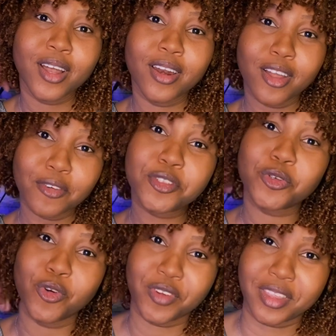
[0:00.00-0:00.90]
loves
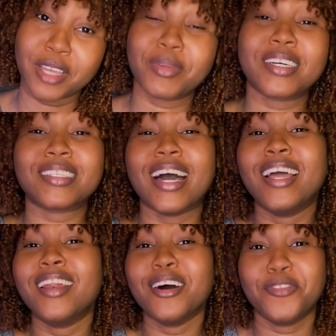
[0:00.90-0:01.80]
to overthink, because I
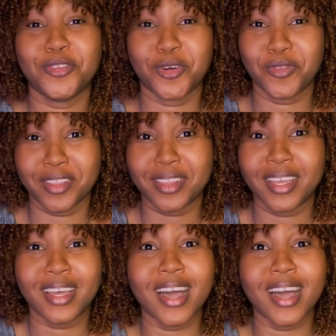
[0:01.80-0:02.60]
love to overthink.